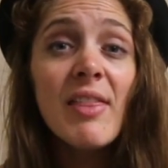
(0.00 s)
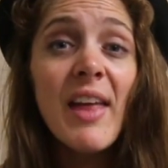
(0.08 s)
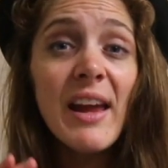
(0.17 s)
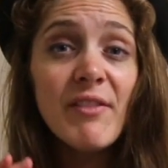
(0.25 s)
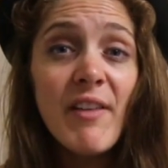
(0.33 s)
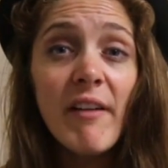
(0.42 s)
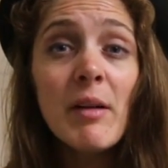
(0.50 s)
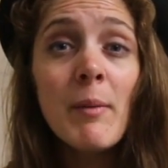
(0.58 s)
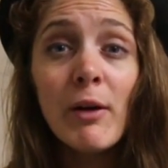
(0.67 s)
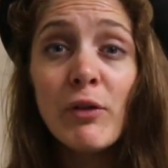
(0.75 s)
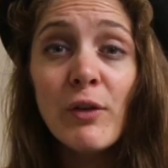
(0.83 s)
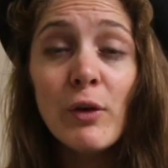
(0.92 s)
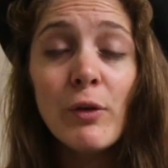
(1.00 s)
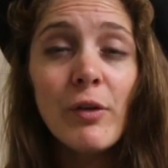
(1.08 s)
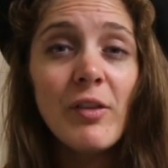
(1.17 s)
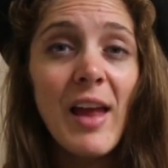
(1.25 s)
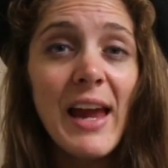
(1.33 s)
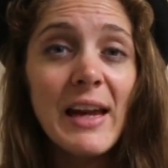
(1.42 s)
they very much feel the
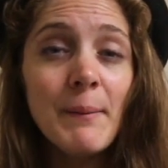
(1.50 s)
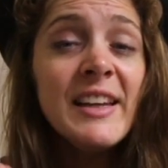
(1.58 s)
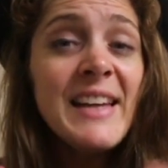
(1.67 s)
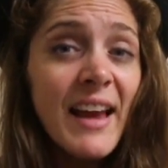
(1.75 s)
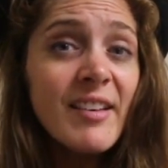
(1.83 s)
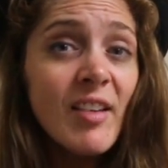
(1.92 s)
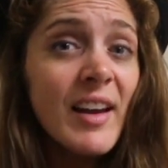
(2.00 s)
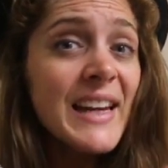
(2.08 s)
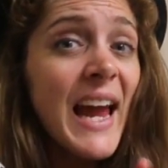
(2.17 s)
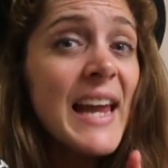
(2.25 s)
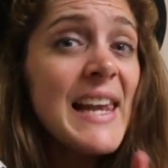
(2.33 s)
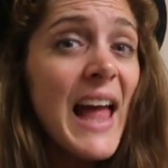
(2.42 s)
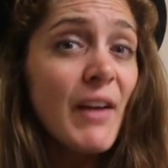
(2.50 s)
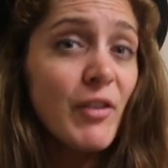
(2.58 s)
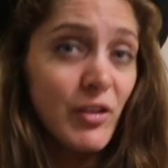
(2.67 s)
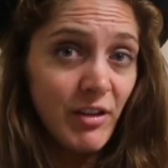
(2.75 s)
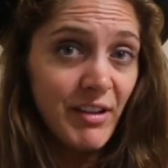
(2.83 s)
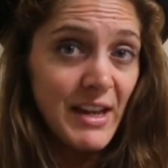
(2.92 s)
same. Yes, I get
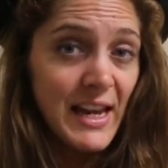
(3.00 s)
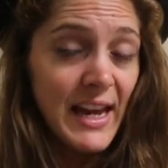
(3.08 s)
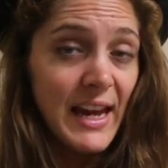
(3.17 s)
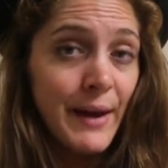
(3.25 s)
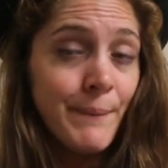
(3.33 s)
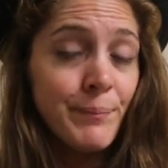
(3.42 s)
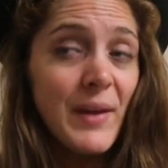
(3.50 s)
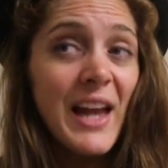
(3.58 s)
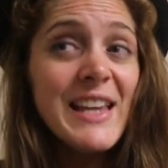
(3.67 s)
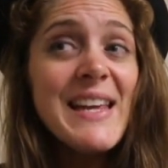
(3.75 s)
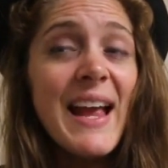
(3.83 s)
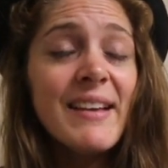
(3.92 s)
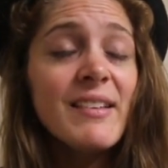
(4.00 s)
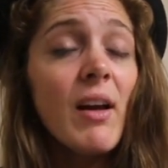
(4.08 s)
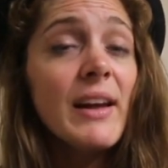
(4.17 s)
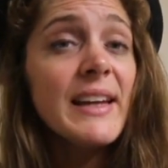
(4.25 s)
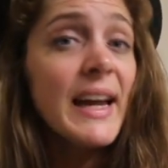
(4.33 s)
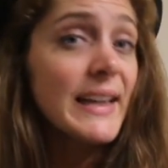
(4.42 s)
lavender in here, and yes,
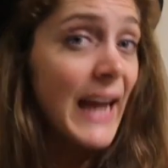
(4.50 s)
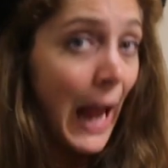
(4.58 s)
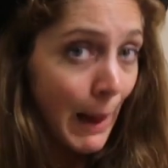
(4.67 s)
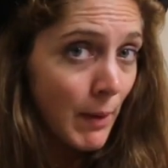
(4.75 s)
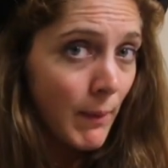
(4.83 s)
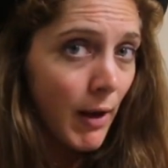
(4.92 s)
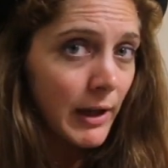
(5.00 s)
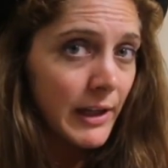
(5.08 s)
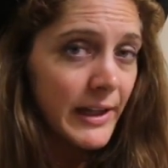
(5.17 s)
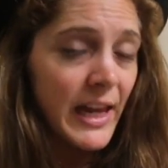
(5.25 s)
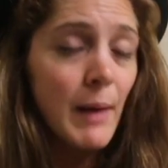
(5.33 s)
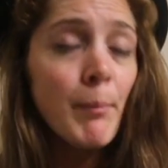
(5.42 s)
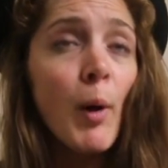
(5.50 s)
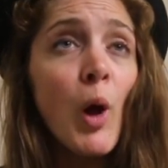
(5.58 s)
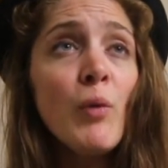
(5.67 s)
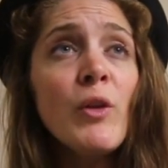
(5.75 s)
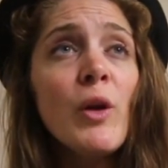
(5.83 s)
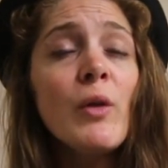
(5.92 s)
I get chamomile in here.
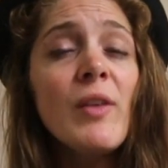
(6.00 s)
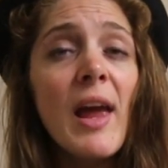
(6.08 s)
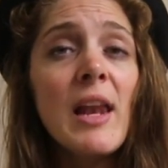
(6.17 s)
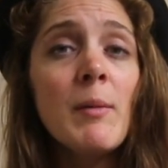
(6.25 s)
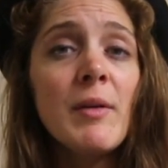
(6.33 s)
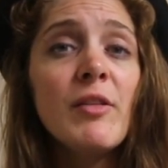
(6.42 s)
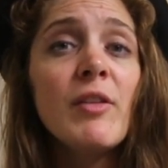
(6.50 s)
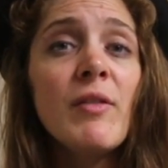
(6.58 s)
Both of those elements are